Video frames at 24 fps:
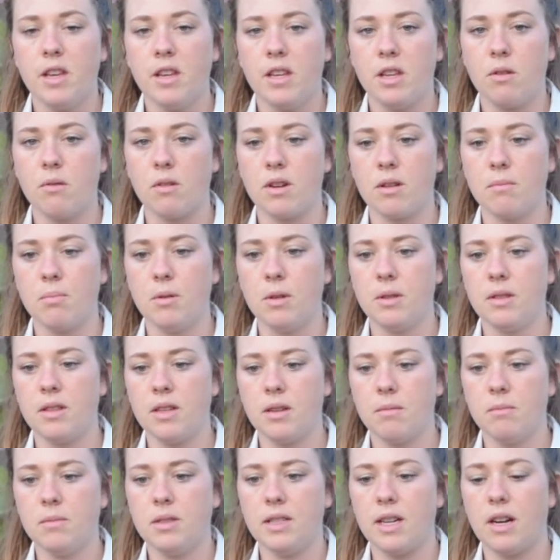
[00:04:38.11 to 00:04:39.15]
you want to put
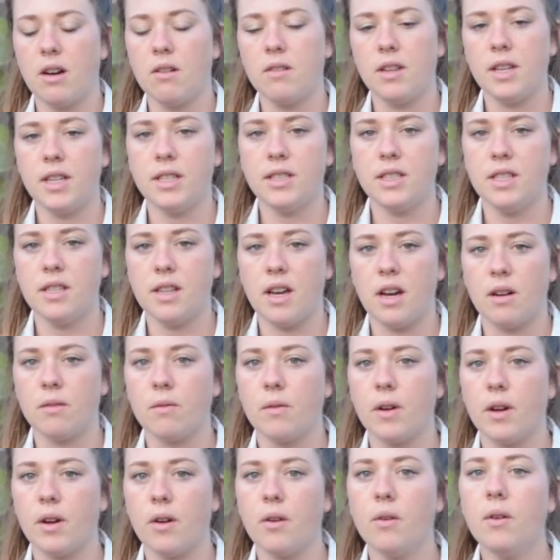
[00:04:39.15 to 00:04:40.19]
them down into that
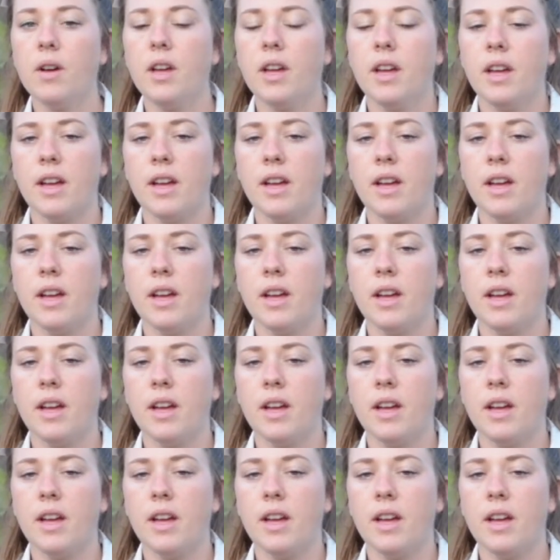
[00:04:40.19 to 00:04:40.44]
row,